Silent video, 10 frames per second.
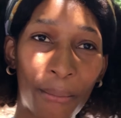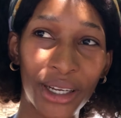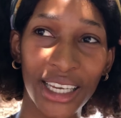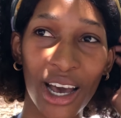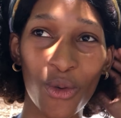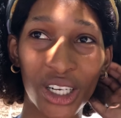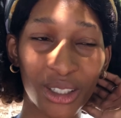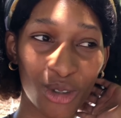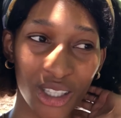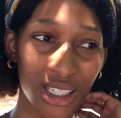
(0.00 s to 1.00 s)
but yeah
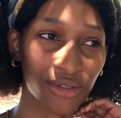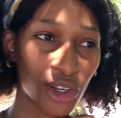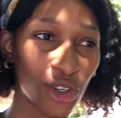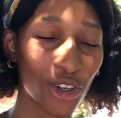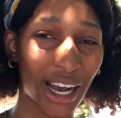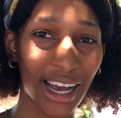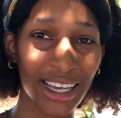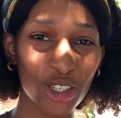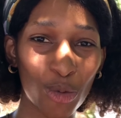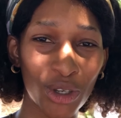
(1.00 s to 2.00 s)
welcome to this video you
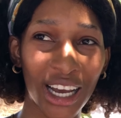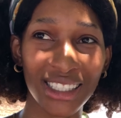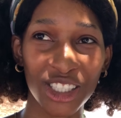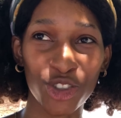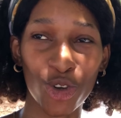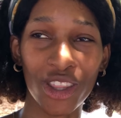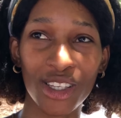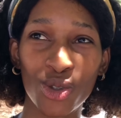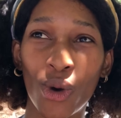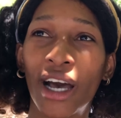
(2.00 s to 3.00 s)
guys hope you guys enjoy
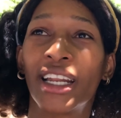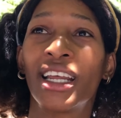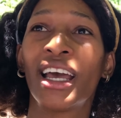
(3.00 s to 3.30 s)
this one